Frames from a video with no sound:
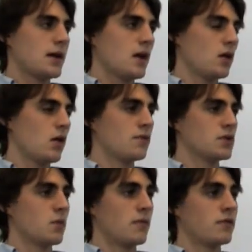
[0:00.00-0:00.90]
a lot of
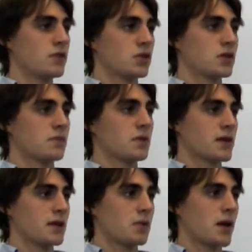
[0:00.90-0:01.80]
us went for just
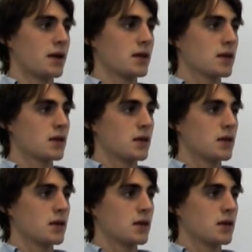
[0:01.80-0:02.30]
completely blank,